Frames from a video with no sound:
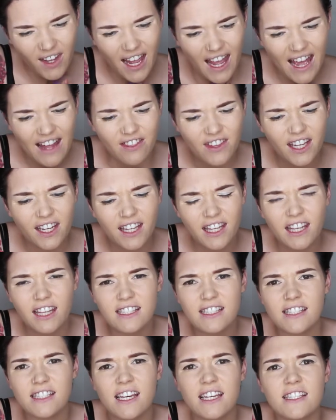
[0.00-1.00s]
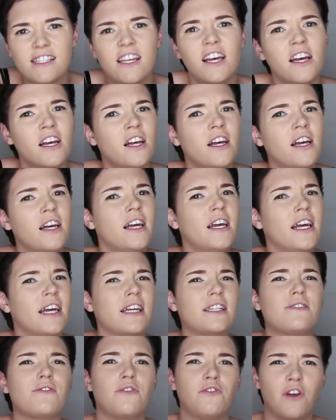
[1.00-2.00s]
And then he says,
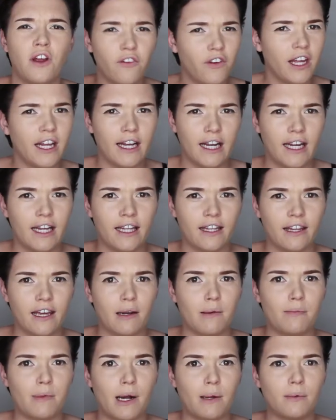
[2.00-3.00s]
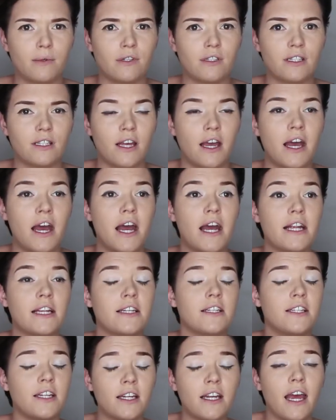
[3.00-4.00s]
it's very clear that Bubbles
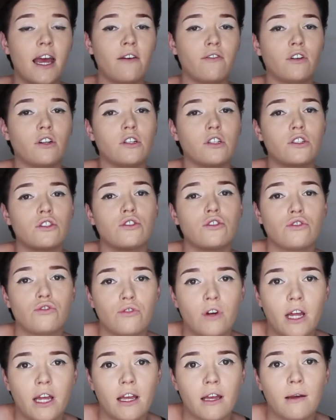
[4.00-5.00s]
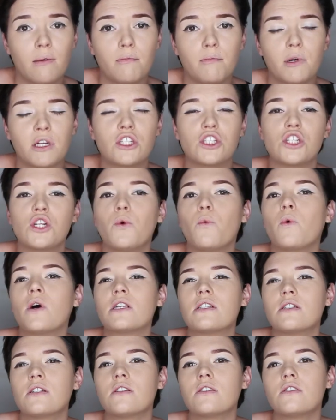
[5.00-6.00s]
did have a lot to drink, but she
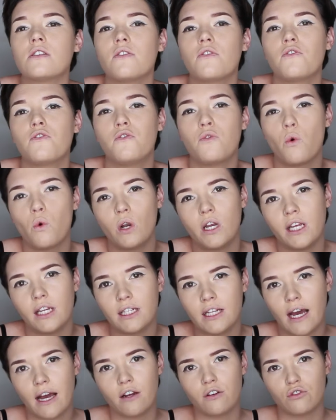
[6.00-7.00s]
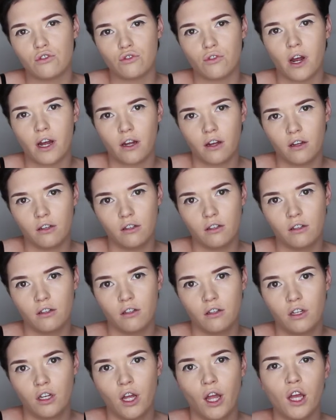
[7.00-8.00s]
wasn't falling down drunk.
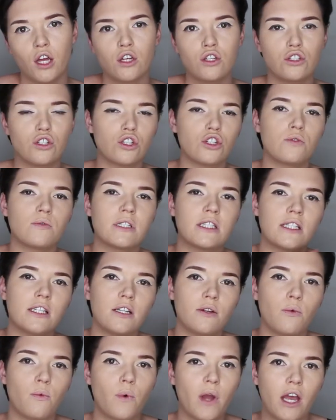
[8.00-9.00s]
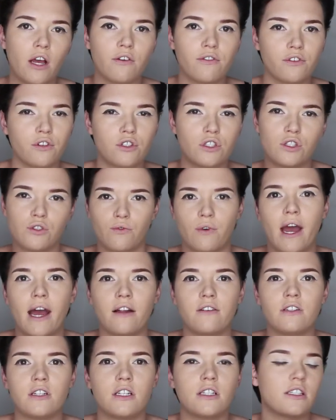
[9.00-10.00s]
So she was still aware of her
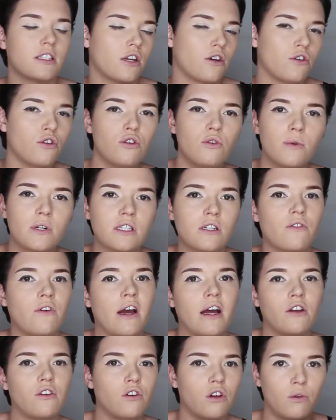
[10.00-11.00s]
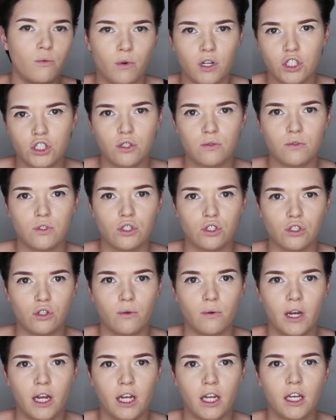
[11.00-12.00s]
surroundings and who was around her and what she was
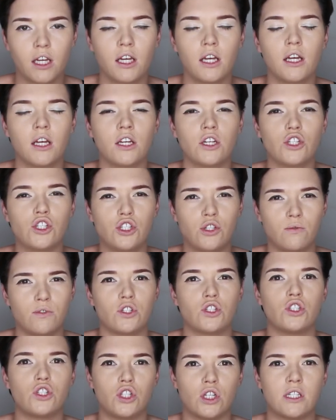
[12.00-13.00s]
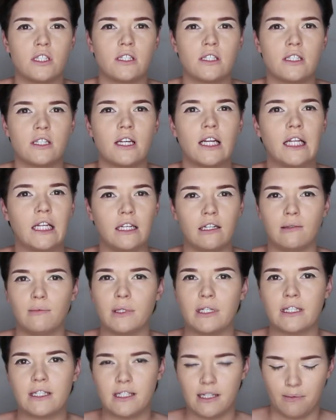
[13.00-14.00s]
doing. She was just a little
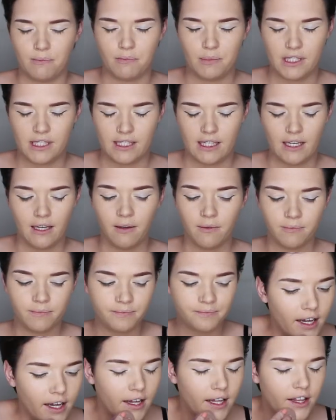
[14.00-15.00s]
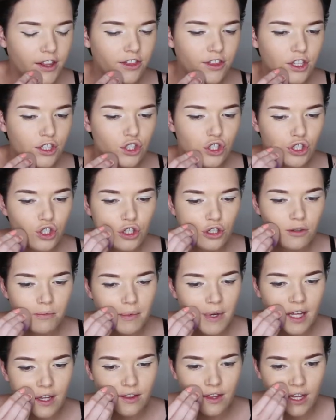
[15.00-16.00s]
bit tipsy. The two
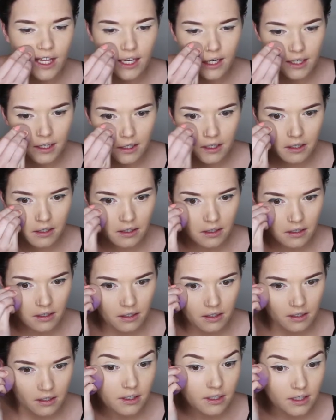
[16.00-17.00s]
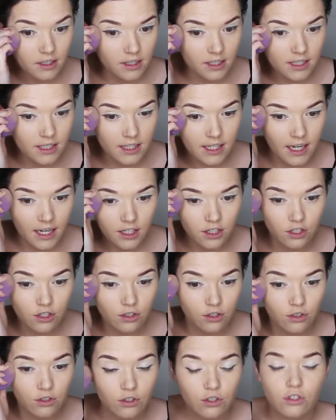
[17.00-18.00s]
men then decide
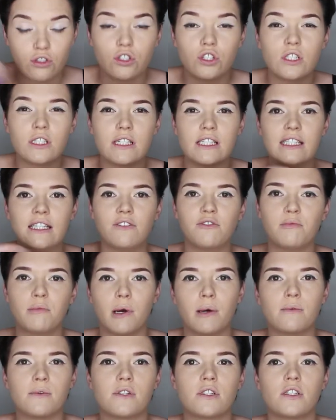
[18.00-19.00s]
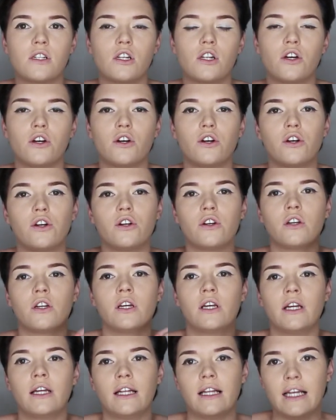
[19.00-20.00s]
to, to just leave Bubbles alone,
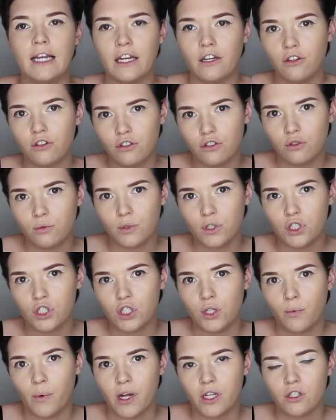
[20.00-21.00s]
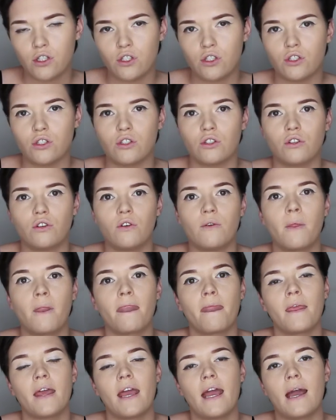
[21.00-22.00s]
let her do what she wants to do.
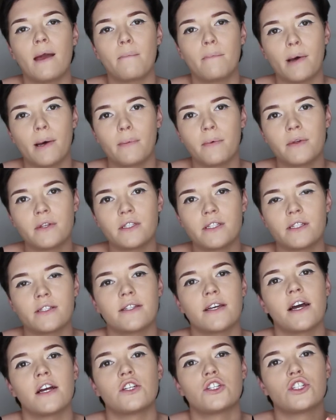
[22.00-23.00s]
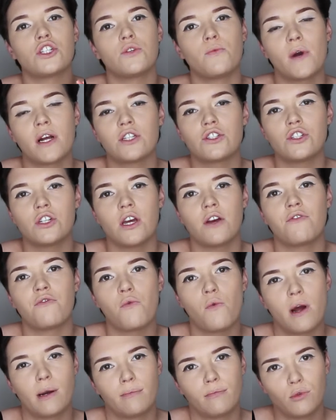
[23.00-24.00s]
And Bubbles decides she wants to have
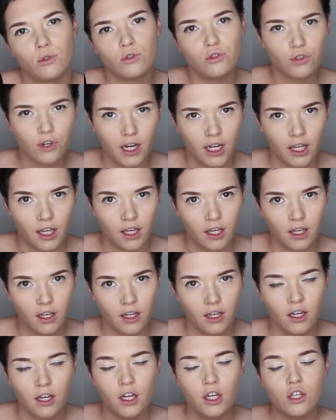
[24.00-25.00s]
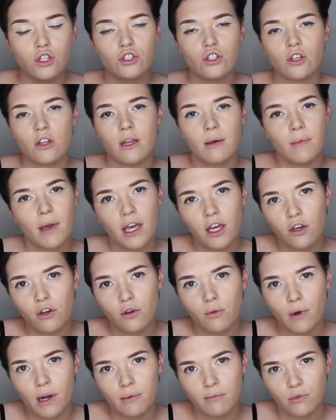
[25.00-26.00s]
one more drink. So they make
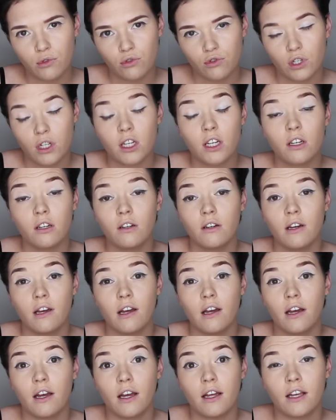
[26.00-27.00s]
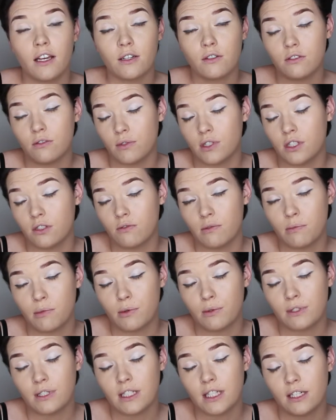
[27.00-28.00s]
her one more drink. It was
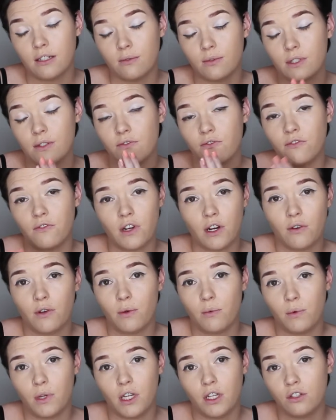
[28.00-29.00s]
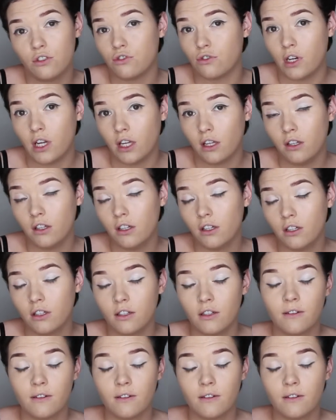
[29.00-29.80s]
reported that it was a very weak drink.